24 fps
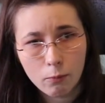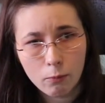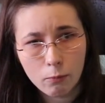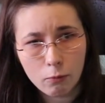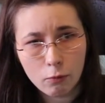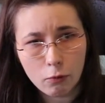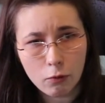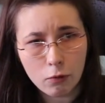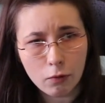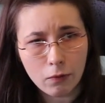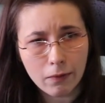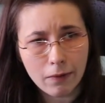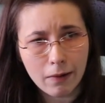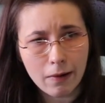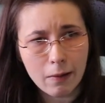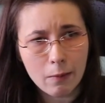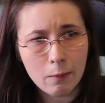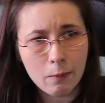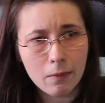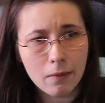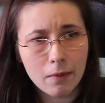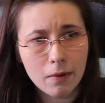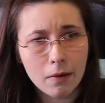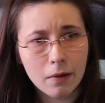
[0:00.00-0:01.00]

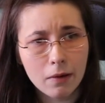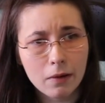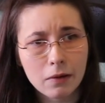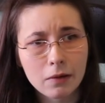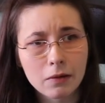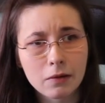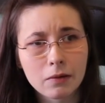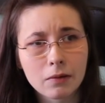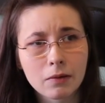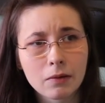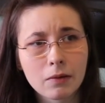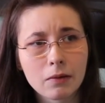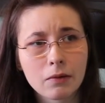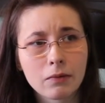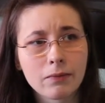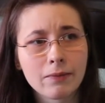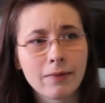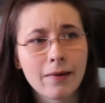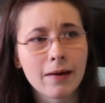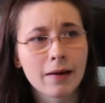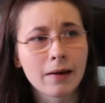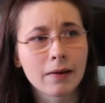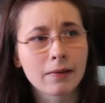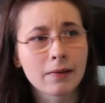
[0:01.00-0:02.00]
program is the
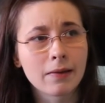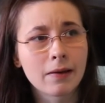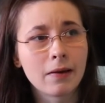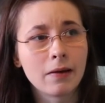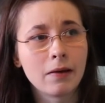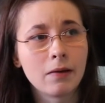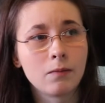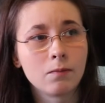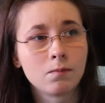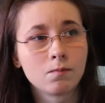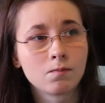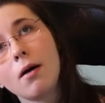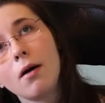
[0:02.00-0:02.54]
fact that